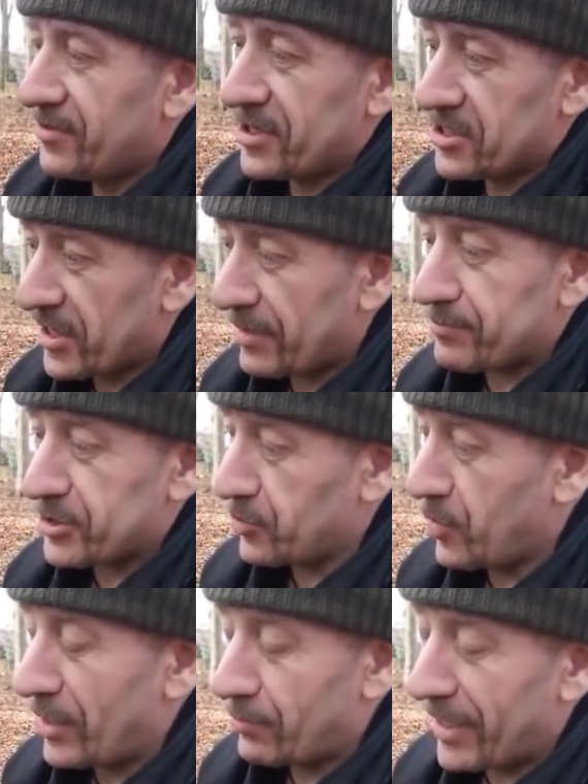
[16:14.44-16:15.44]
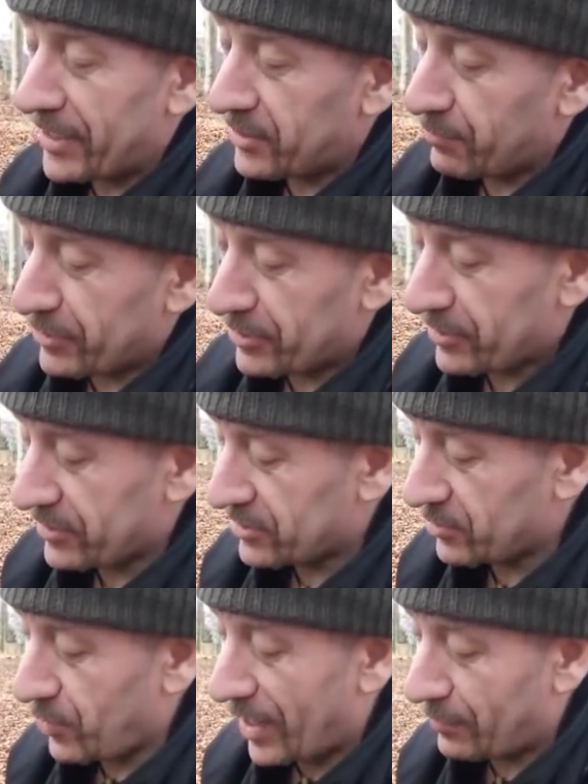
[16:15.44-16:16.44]
The zips are well made, the
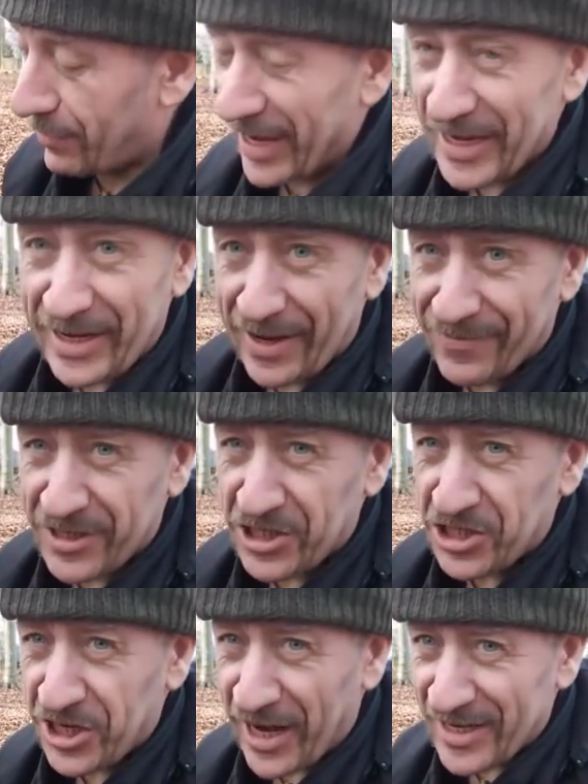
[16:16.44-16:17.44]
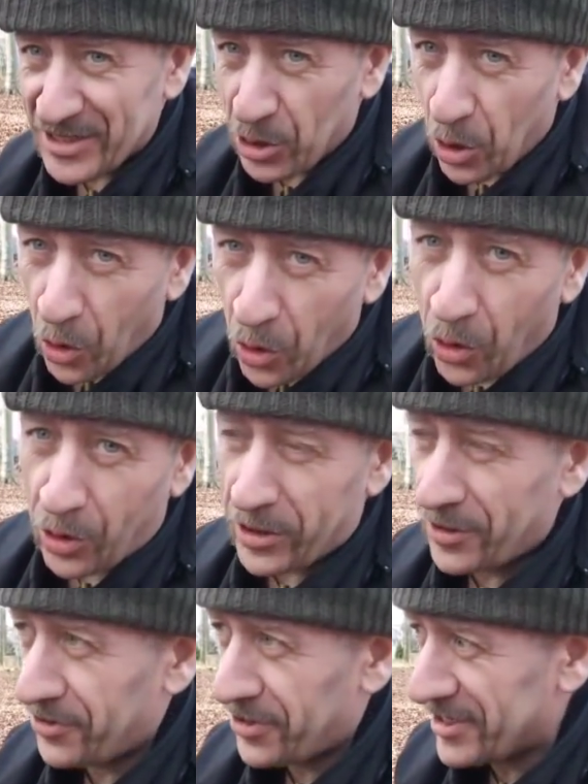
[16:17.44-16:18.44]
buttons are well made. I've checked
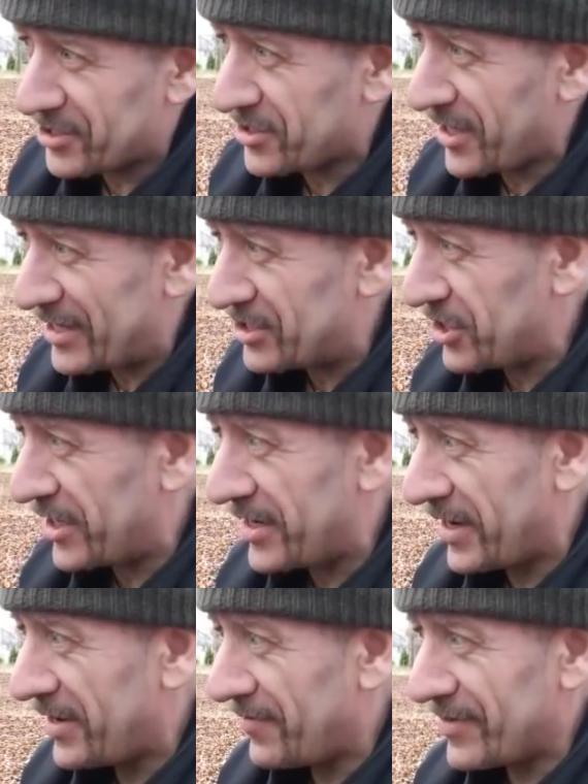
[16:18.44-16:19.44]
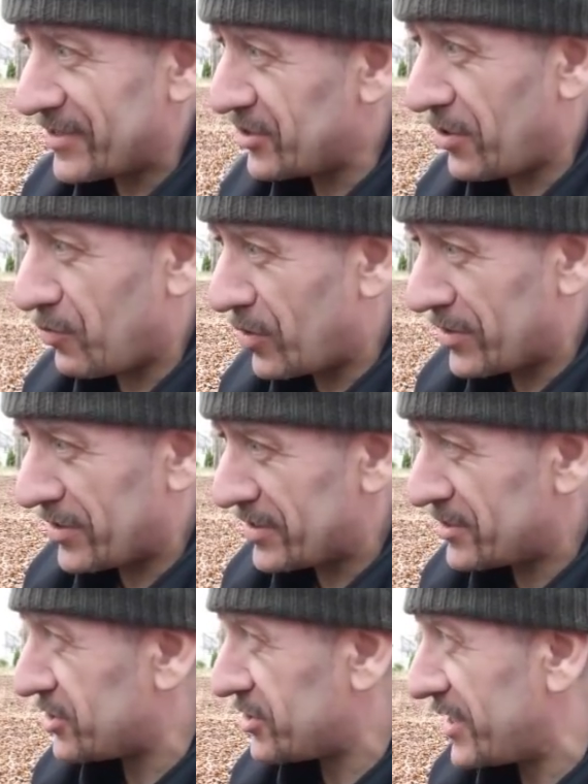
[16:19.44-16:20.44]
all the stitching, there's not one
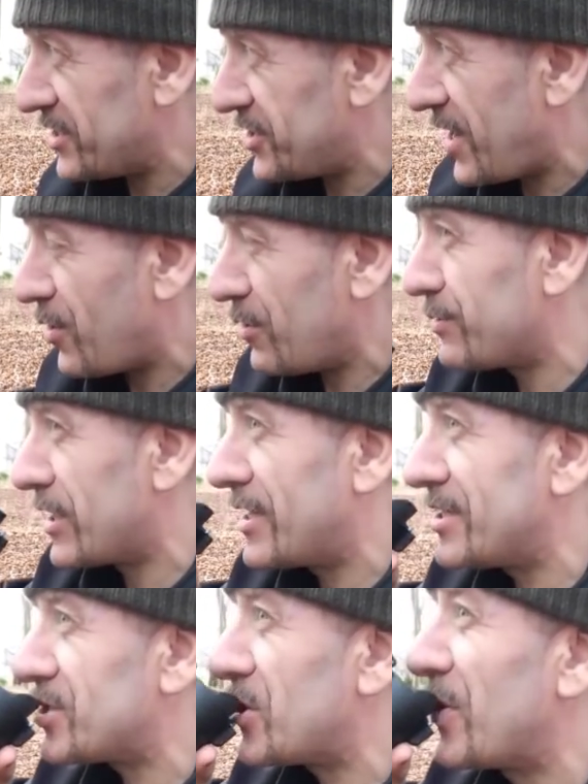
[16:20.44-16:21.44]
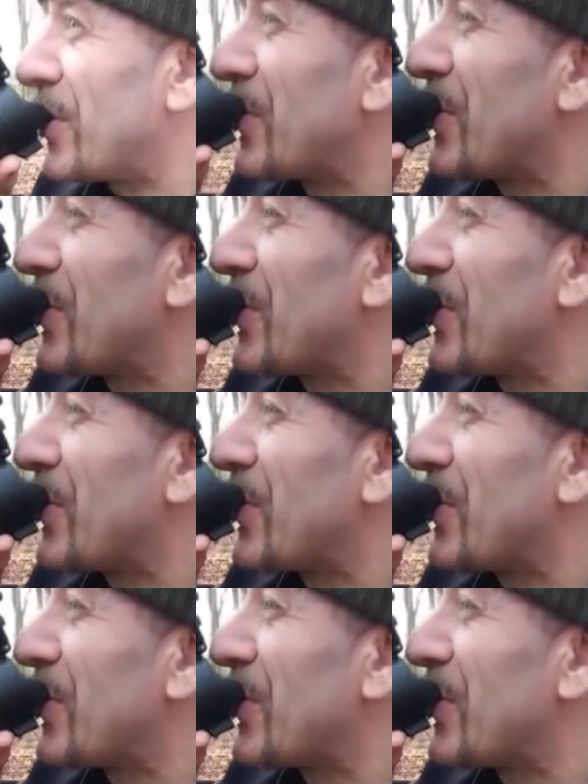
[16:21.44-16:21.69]
stitch out of place.